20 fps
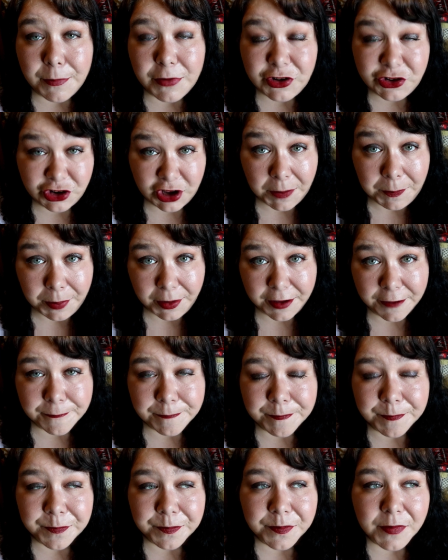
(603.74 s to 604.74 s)
ship
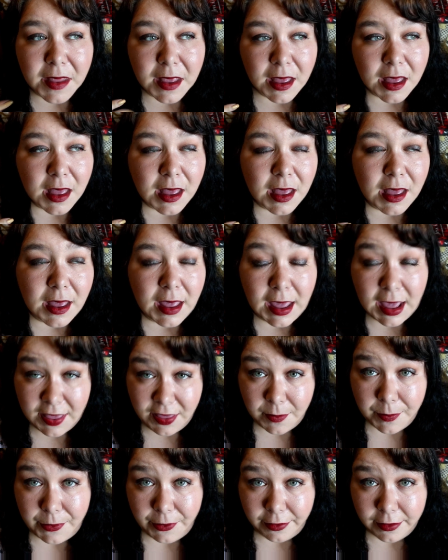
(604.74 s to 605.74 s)
in
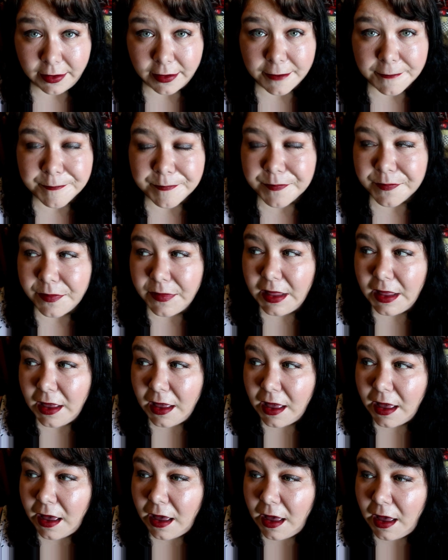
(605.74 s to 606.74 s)
the book.
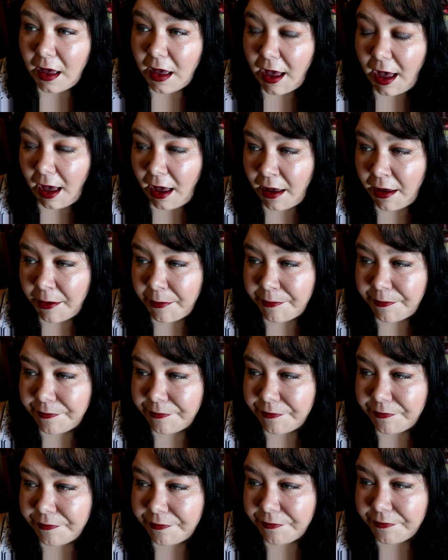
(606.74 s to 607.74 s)
I